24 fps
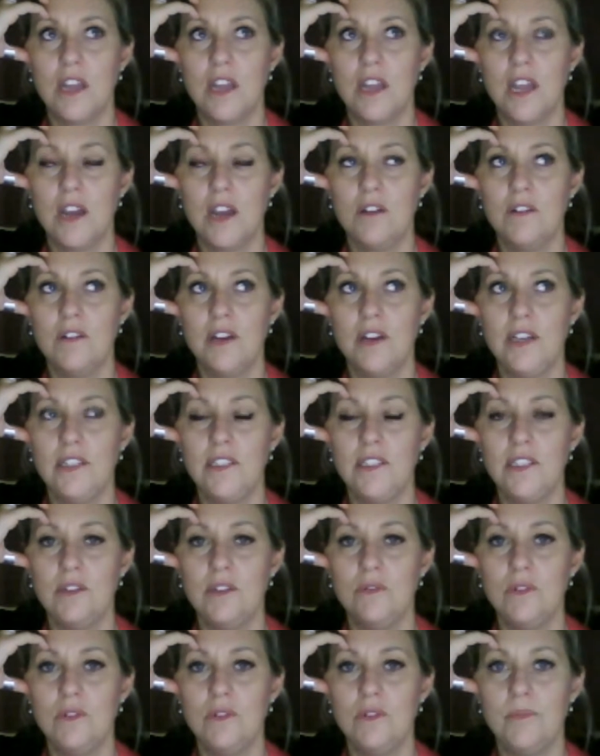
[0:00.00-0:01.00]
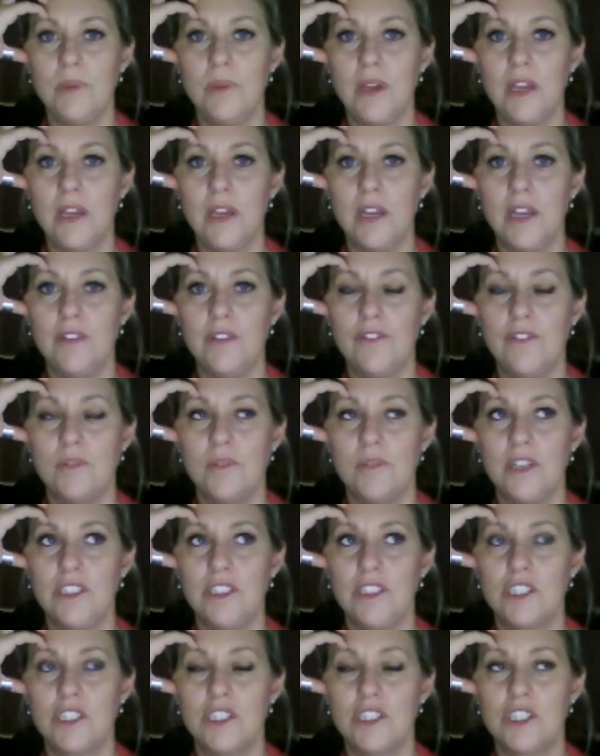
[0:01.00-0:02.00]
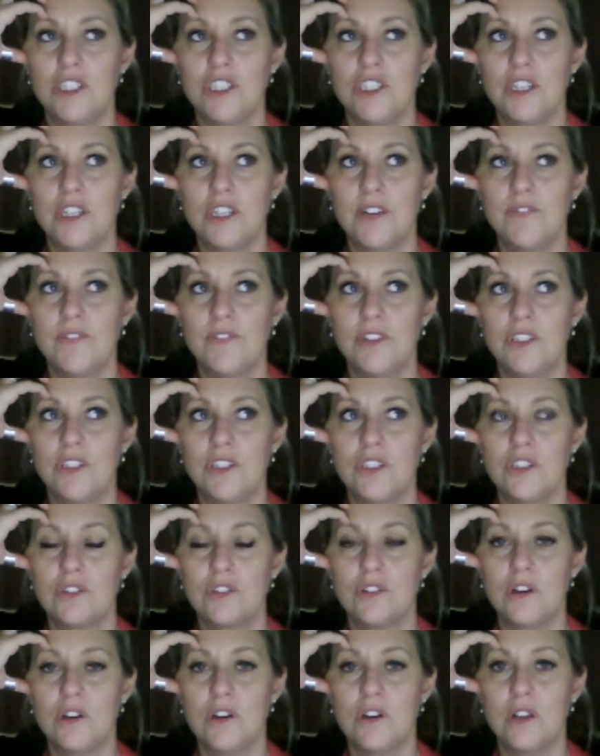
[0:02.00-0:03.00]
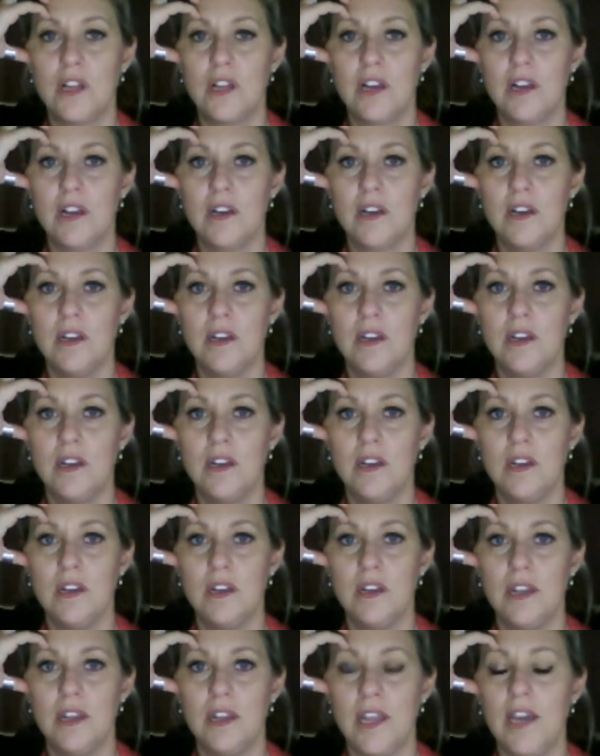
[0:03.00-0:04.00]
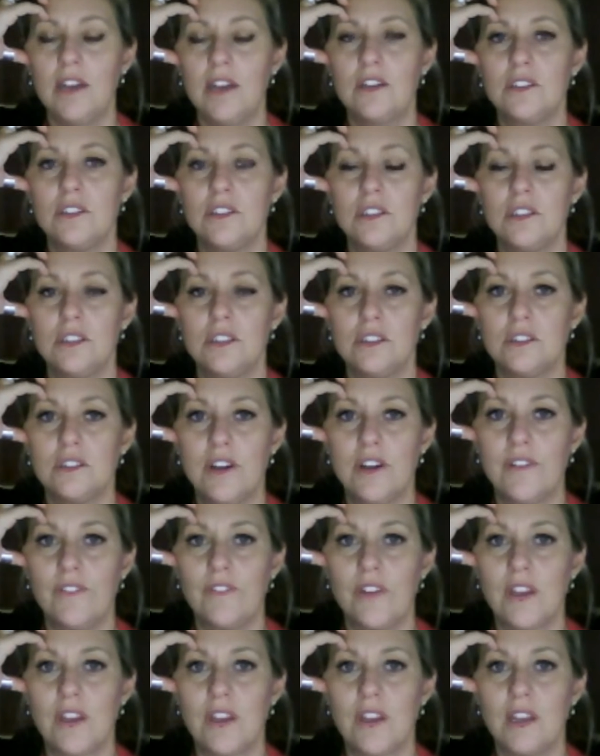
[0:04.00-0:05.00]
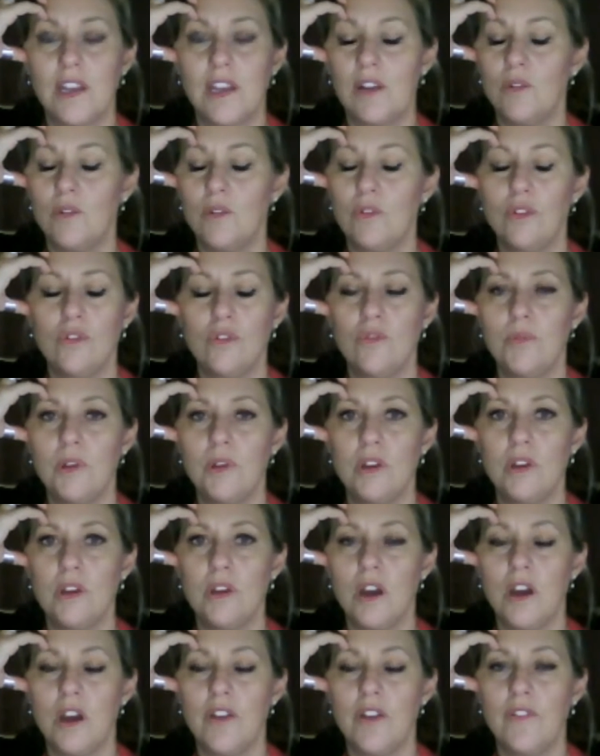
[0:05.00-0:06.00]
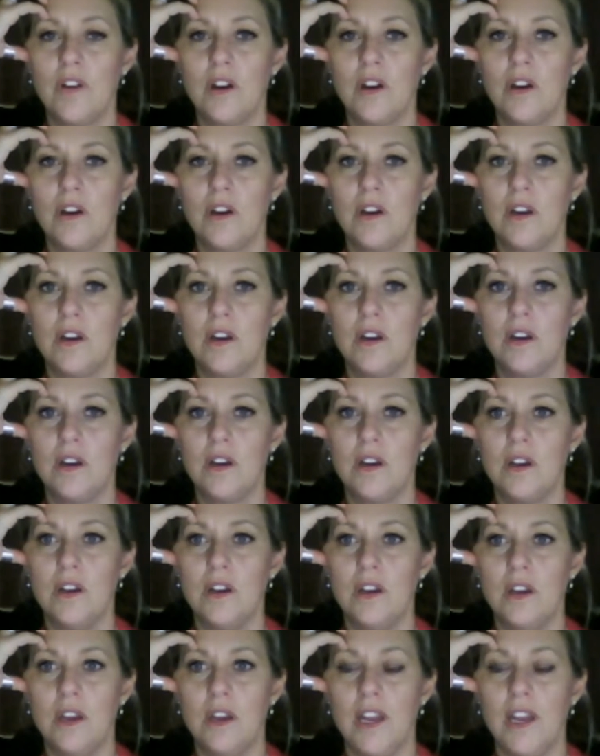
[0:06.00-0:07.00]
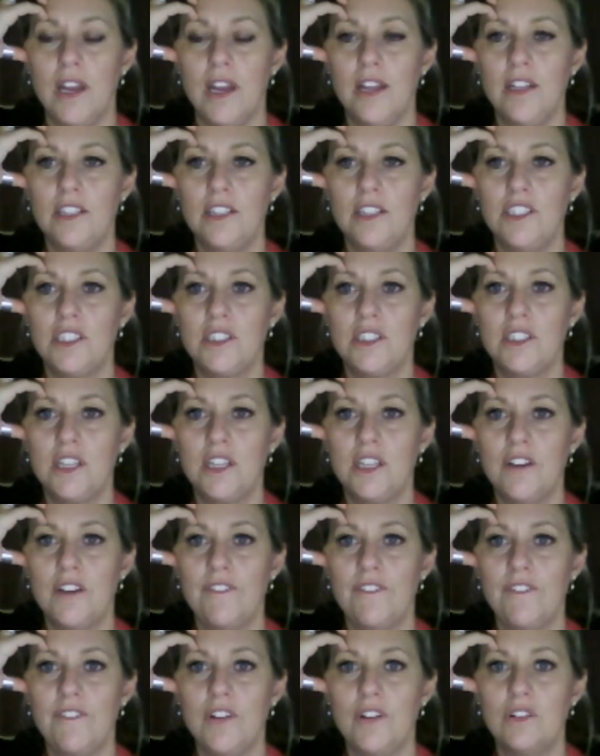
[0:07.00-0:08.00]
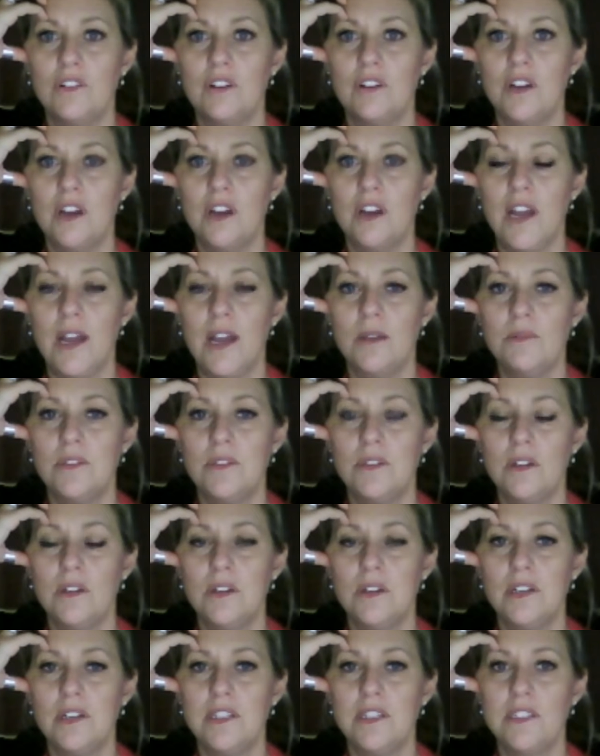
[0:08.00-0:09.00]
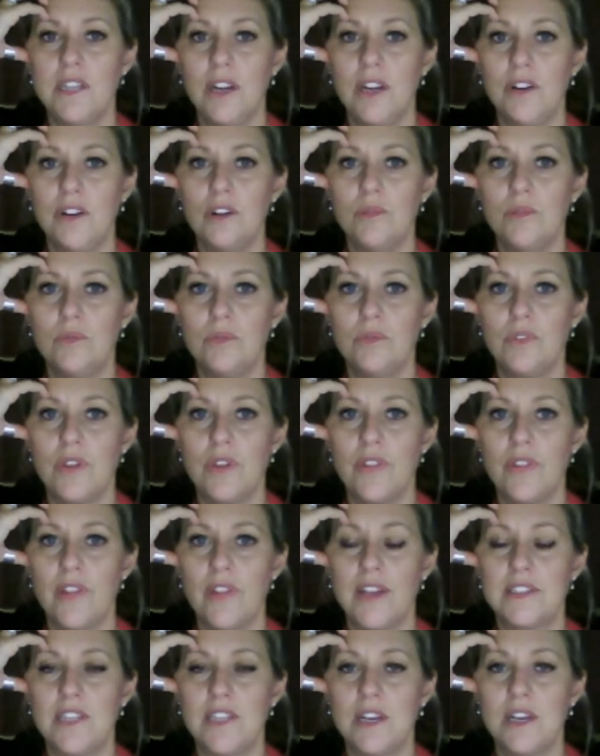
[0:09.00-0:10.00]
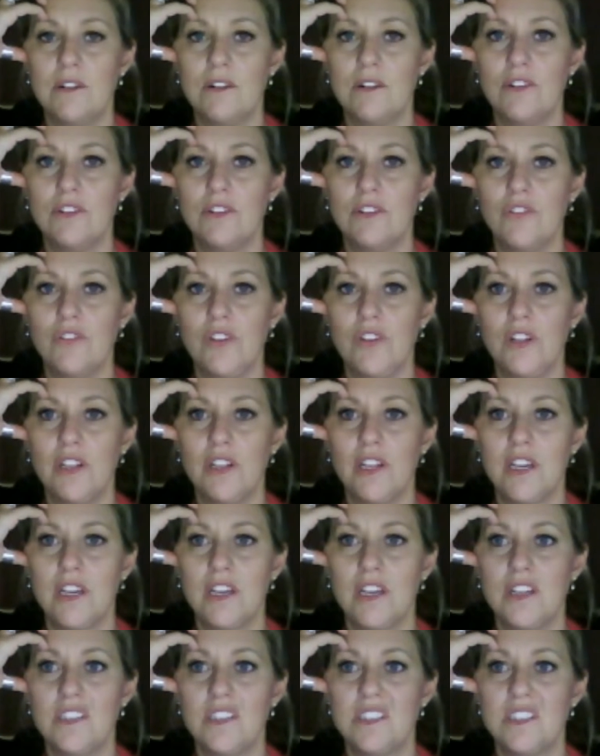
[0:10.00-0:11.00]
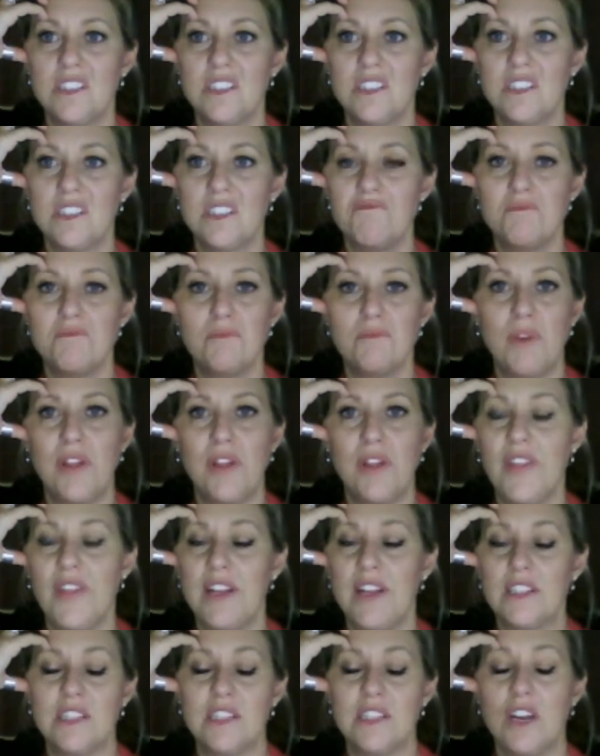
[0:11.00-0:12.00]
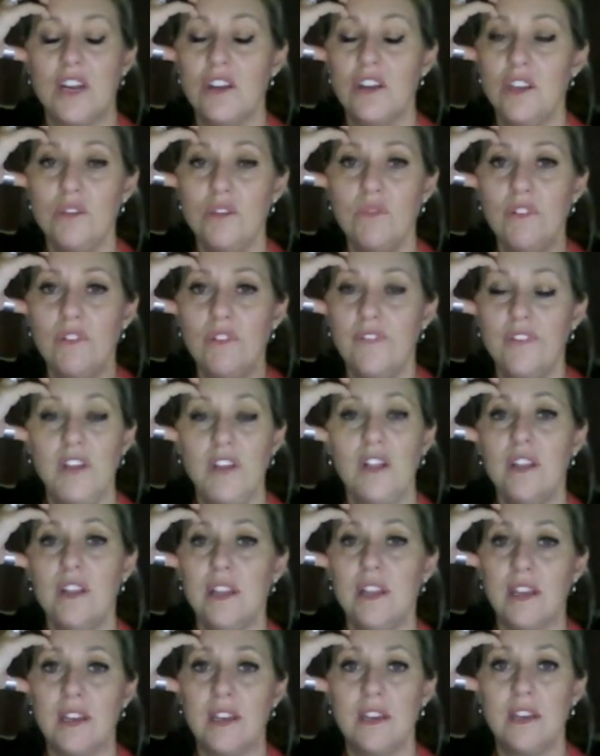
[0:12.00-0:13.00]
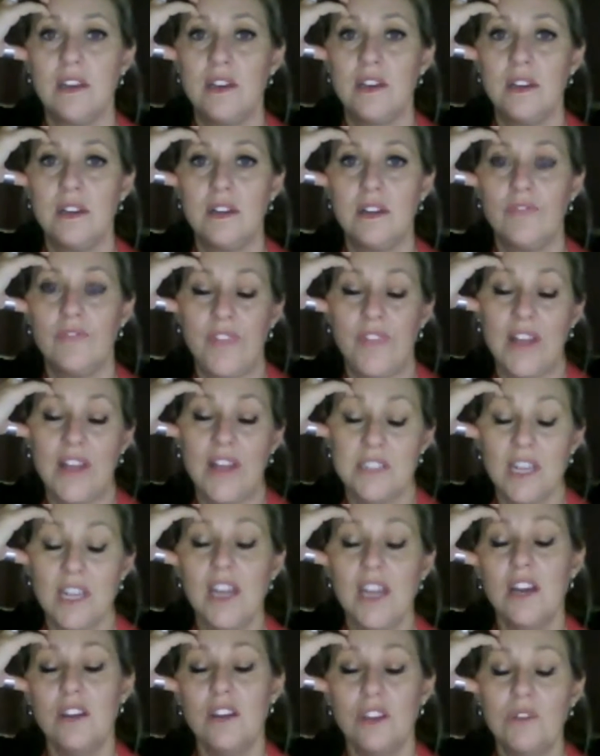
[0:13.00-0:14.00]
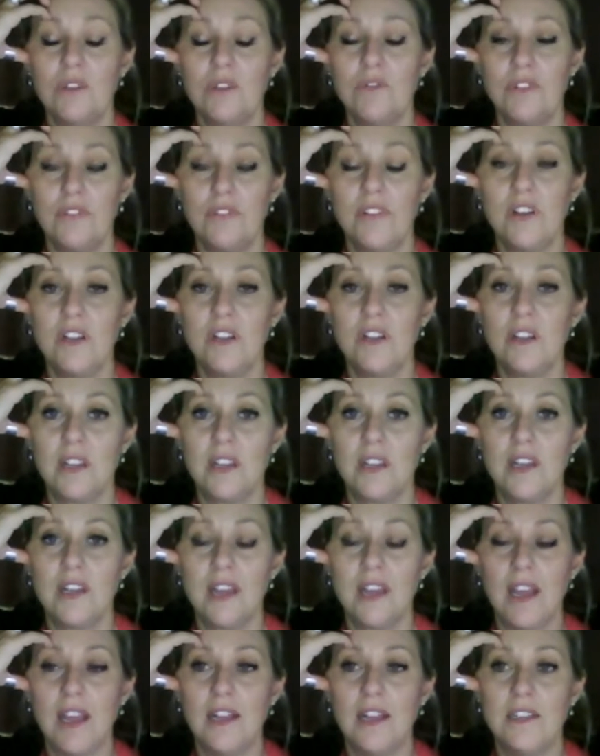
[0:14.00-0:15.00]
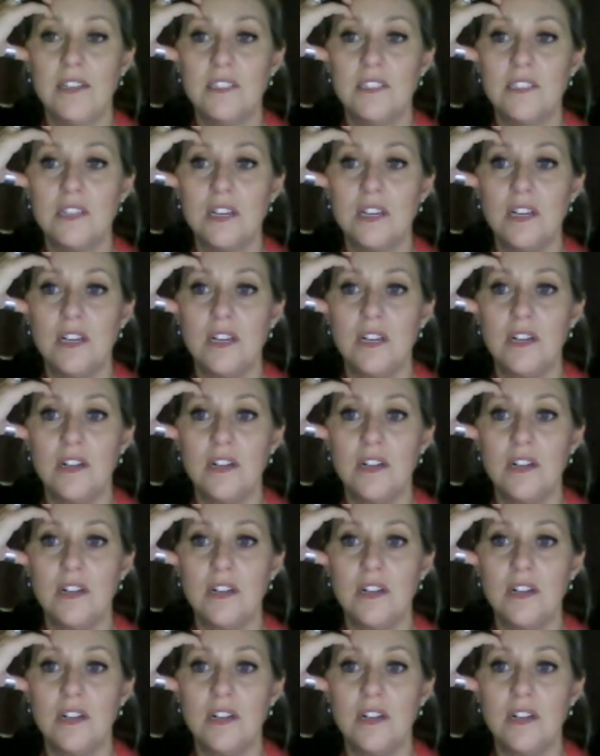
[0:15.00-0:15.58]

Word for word: how easy it would be for me just to shove this stroller out into the traffic and it would all be over. And she said, I felt absolutely terrible that that's how I was feeling. And I said, but that's how you were feeling. That's how you were feeling. And,